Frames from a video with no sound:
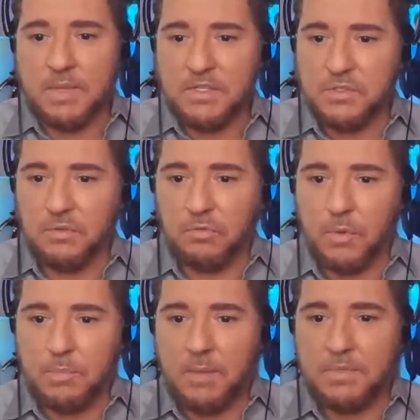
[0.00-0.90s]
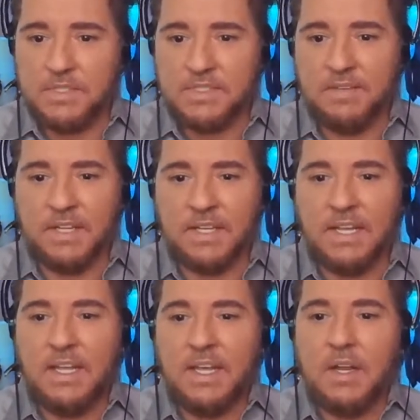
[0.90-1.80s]
Eastern, 4 p.m. Pacific,
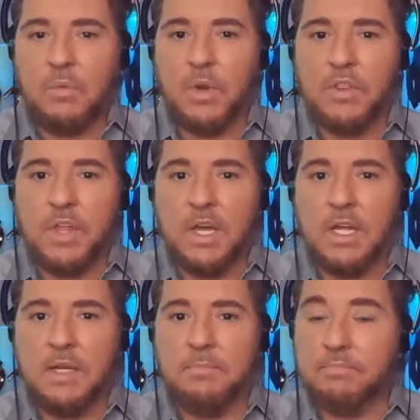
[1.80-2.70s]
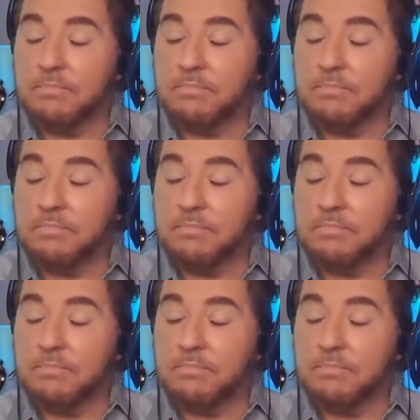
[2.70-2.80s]
with uh,